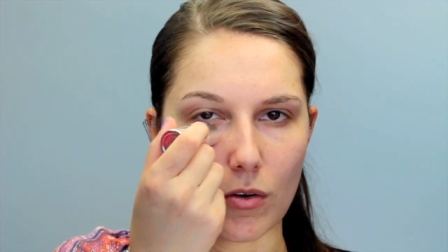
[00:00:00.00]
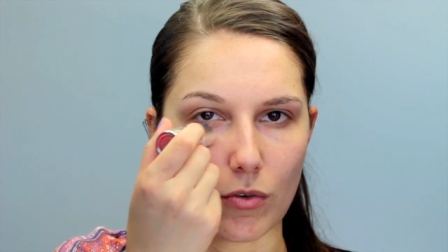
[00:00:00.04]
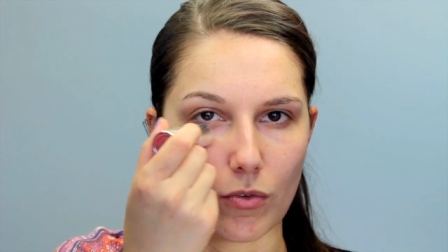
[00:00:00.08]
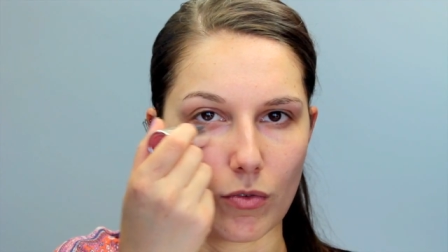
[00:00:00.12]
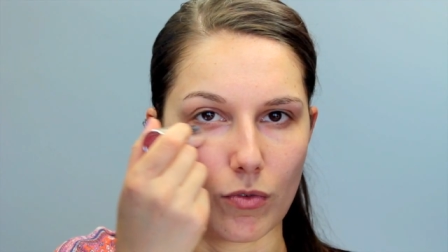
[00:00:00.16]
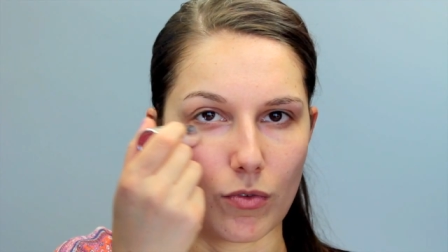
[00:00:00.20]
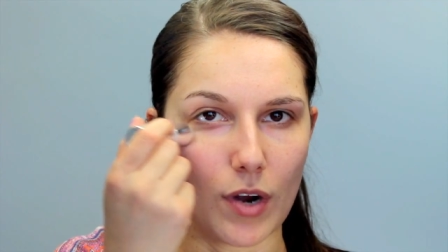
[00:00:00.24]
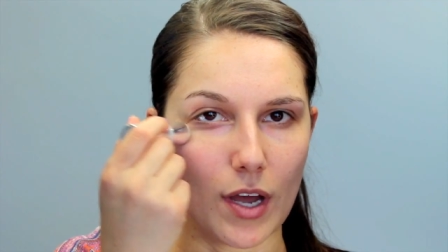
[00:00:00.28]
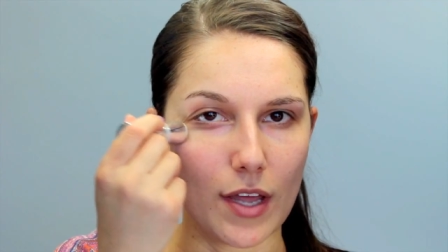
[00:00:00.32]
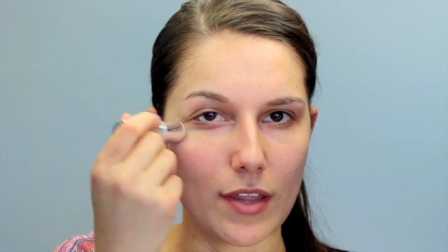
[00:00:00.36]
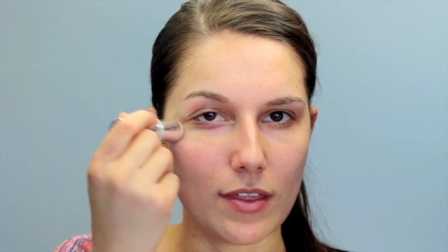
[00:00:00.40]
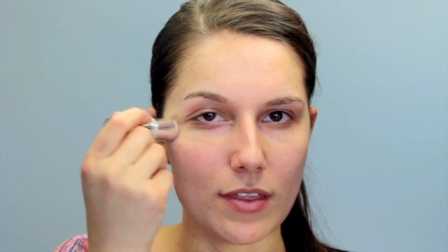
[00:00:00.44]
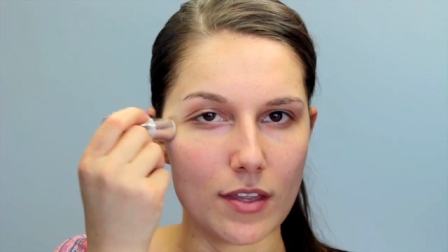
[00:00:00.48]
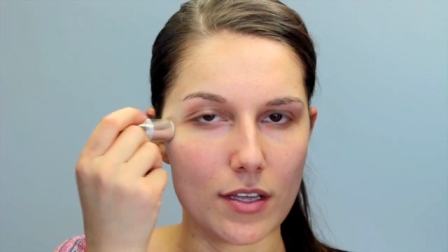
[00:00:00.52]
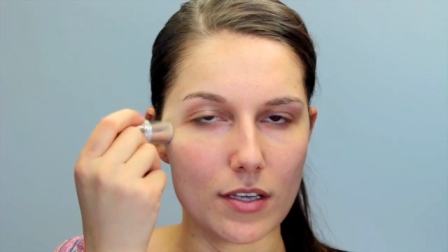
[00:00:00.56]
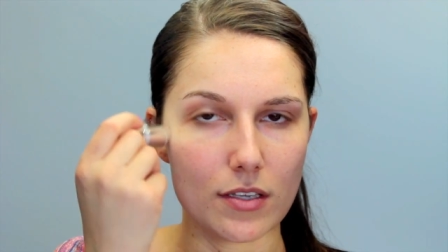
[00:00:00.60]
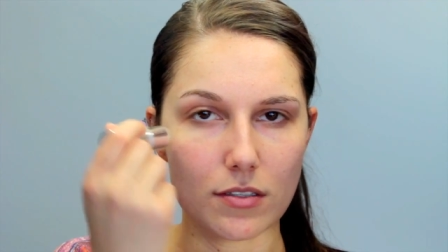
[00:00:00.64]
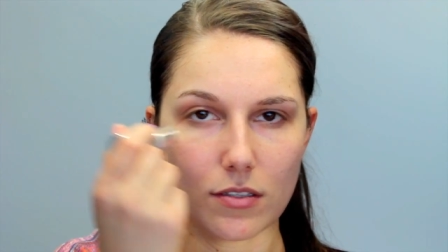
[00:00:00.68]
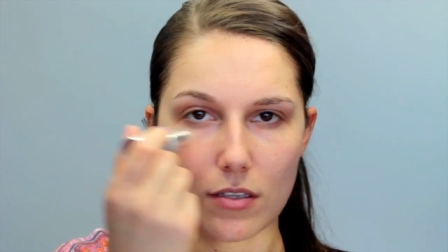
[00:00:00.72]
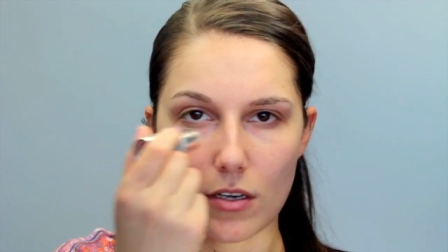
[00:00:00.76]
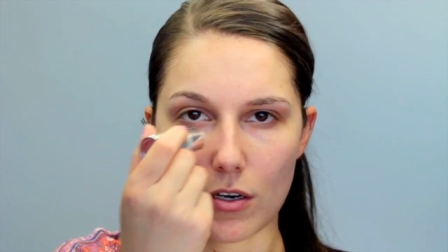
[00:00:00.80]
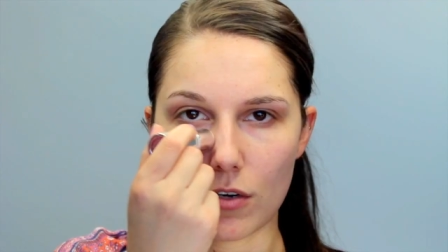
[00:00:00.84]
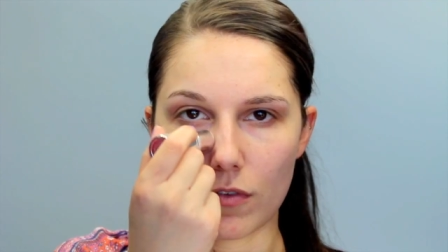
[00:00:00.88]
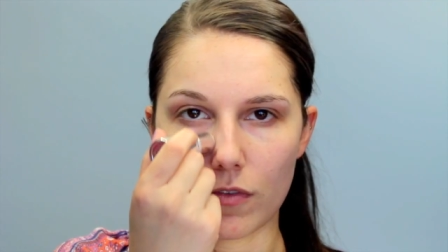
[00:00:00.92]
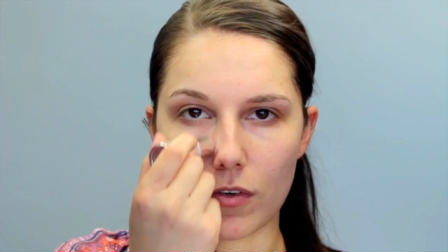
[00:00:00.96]
run
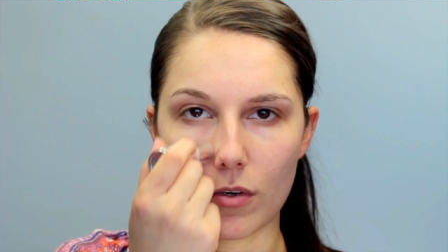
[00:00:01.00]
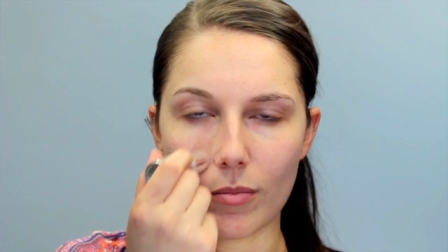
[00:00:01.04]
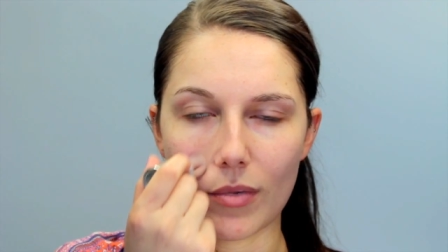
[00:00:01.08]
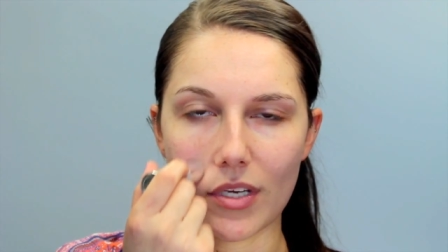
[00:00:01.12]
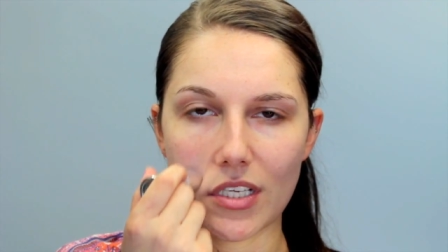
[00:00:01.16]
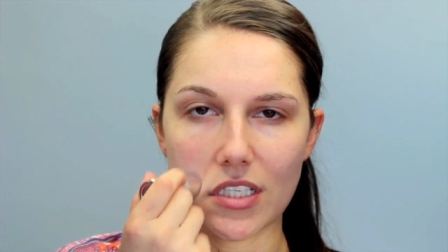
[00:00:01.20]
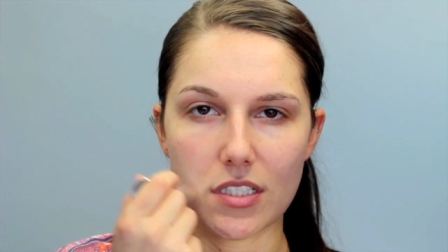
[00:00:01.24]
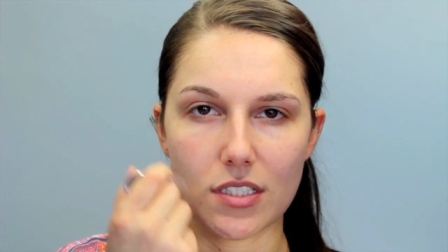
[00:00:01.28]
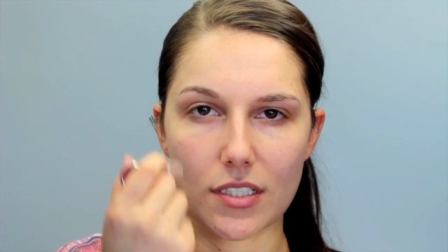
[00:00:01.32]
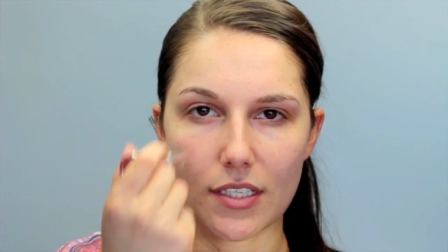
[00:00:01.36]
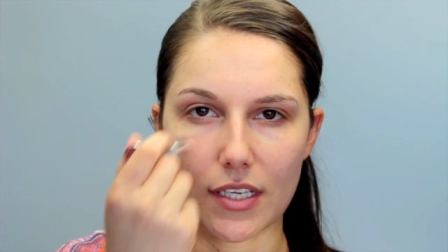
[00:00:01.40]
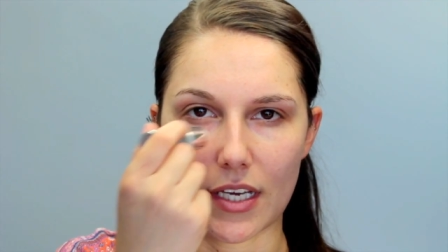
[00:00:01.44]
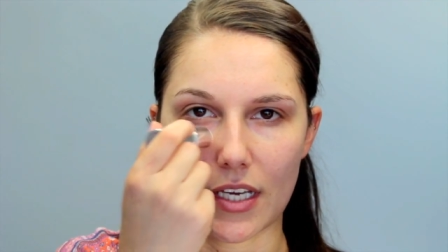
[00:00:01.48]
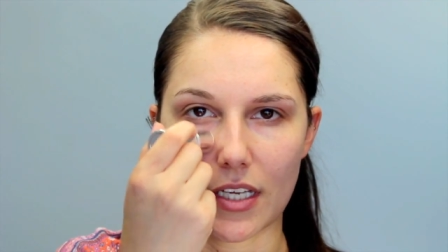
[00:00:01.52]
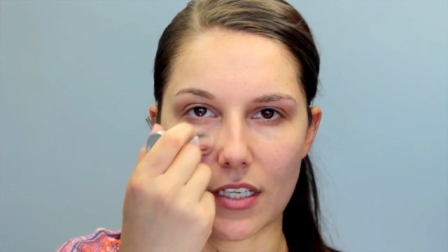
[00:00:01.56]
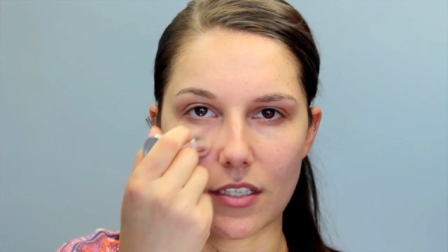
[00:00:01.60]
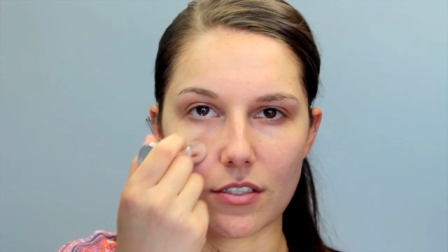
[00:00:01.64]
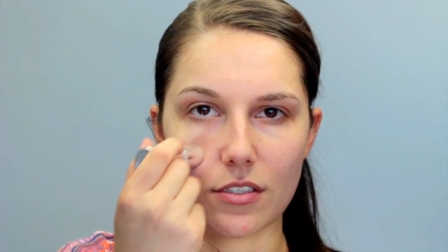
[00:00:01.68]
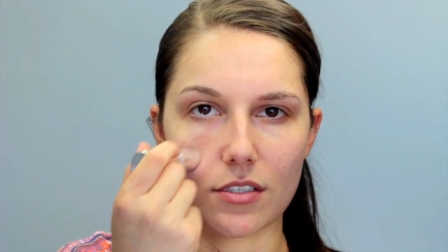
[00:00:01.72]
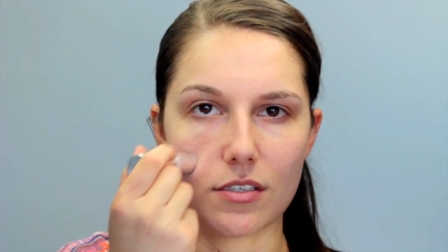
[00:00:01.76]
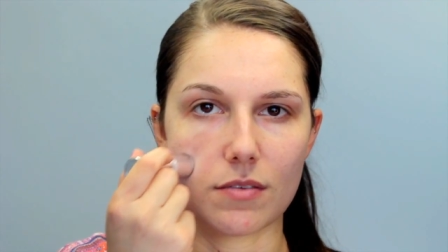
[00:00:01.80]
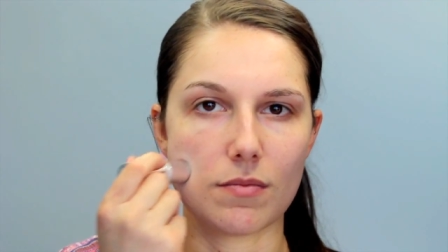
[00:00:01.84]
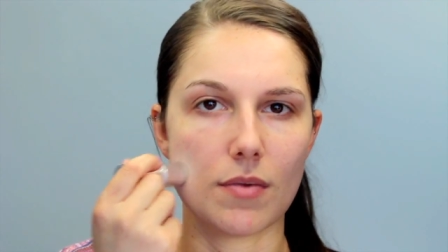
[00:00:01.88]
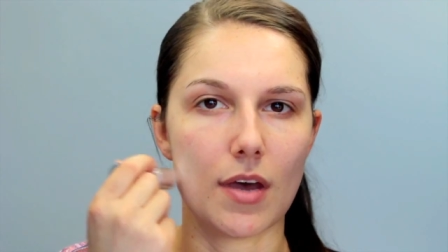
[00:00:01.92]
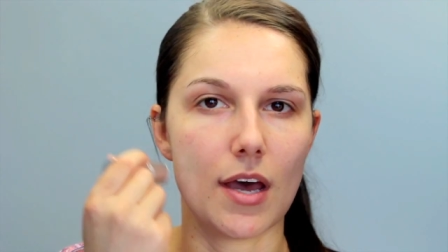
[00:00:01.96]
this over my skin
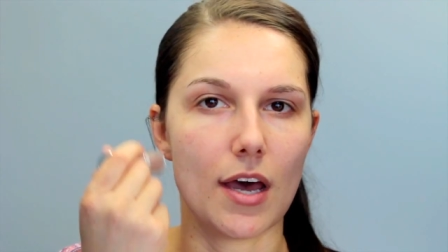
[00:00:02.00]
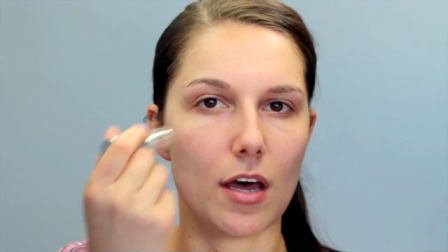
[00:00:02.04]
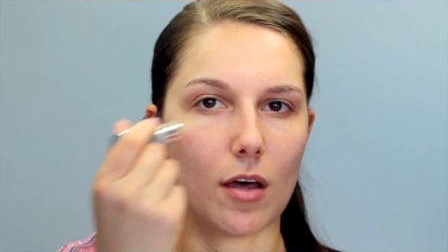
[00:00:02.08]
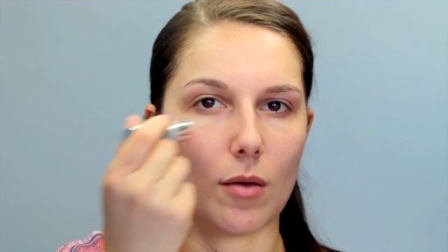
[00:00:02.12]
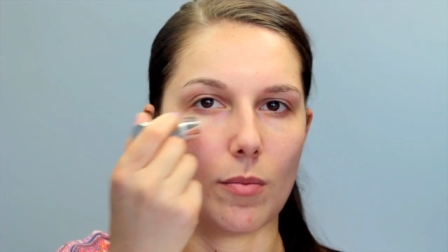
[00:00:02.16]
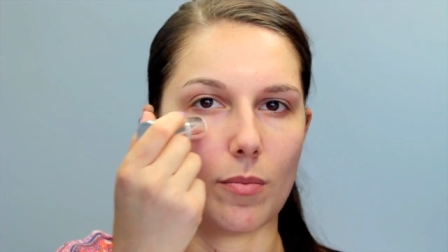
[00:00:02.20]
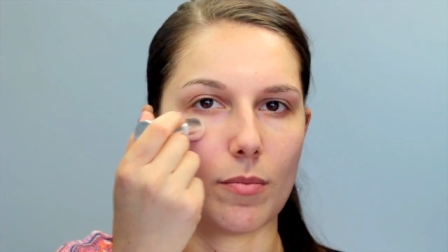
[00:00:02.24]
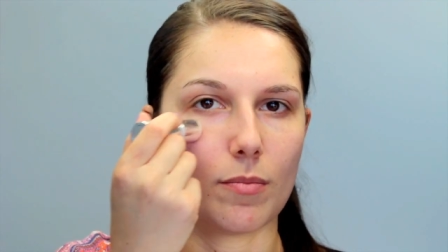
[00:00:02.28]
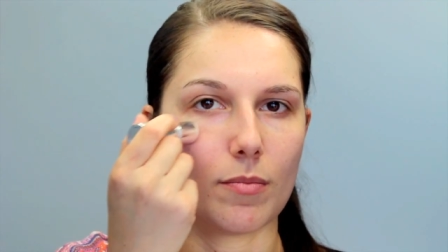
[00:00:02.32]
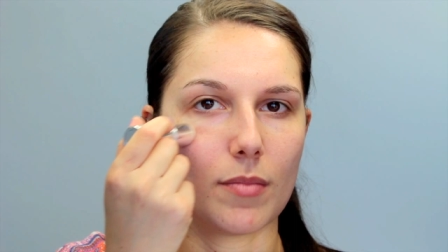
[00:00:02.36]
to help